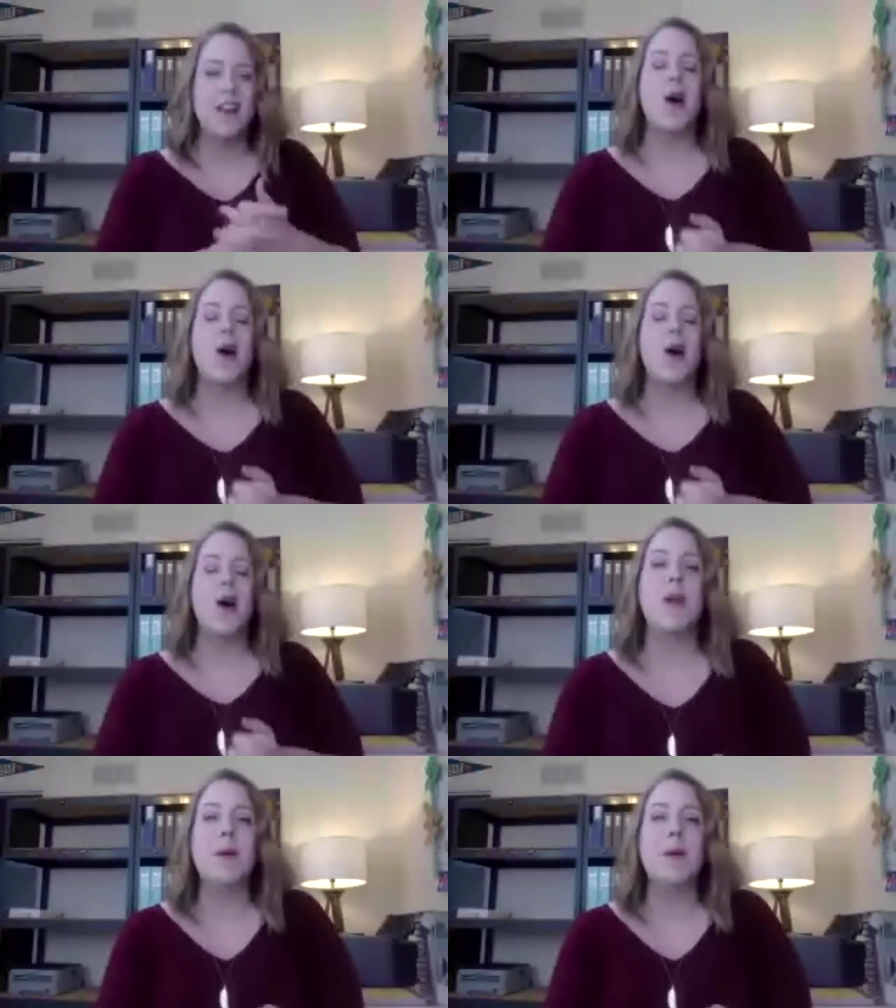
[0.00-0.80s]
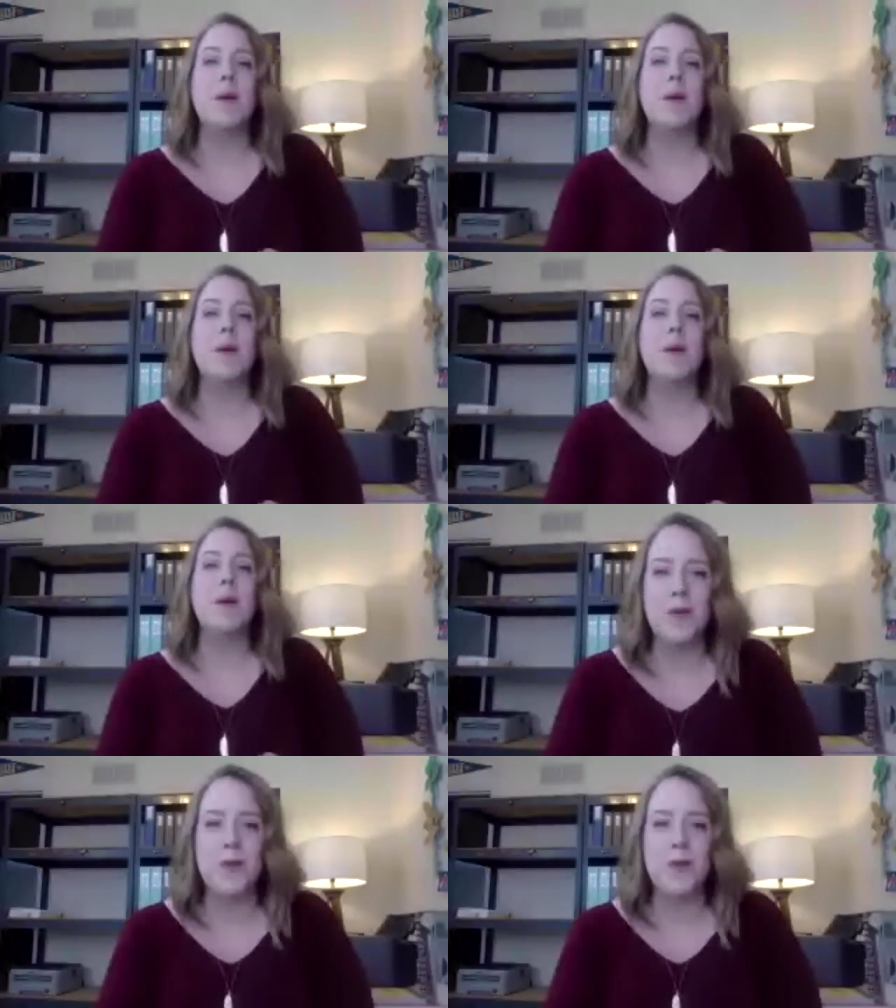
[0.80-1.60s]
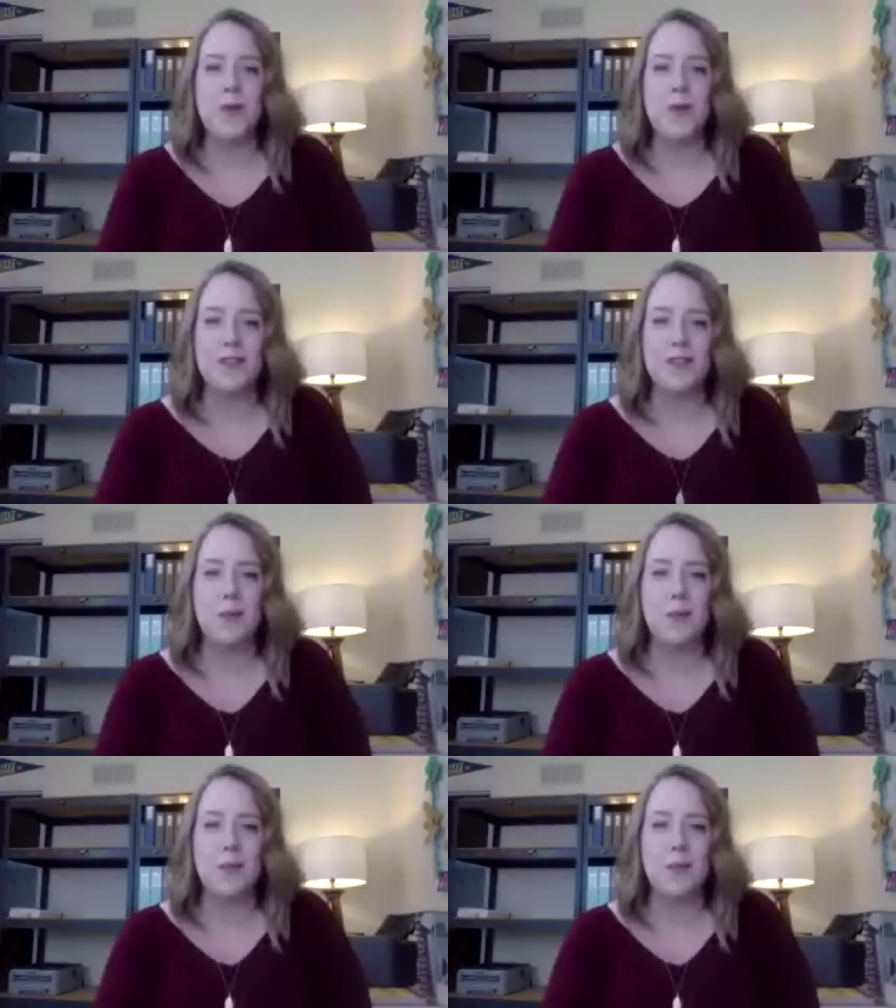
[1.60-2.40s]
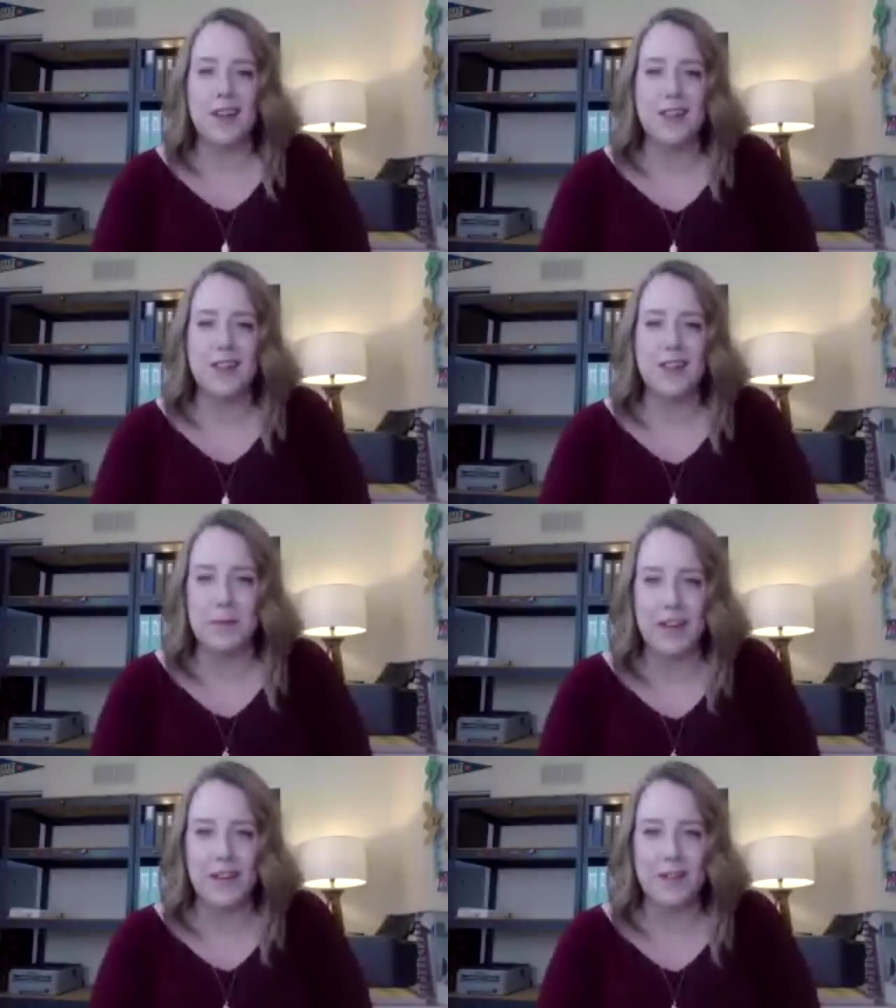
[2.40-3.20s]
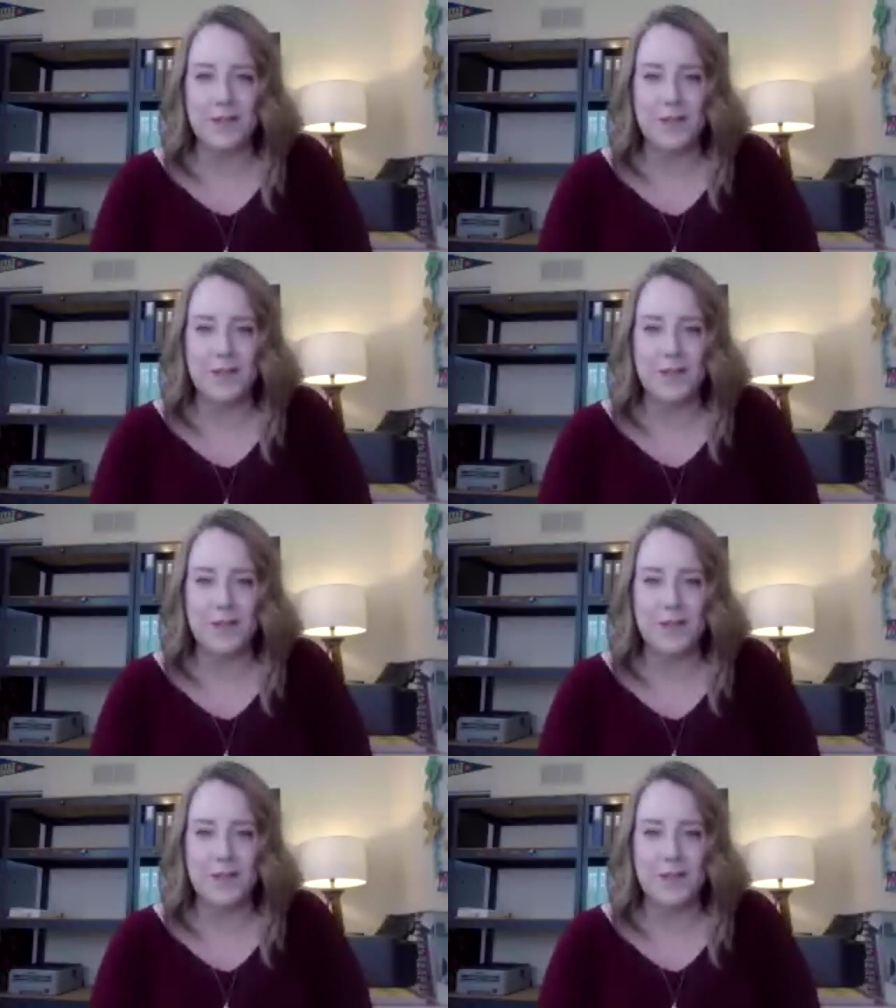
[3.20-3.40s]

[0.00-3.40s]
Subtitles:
All right, number 2 is proximity.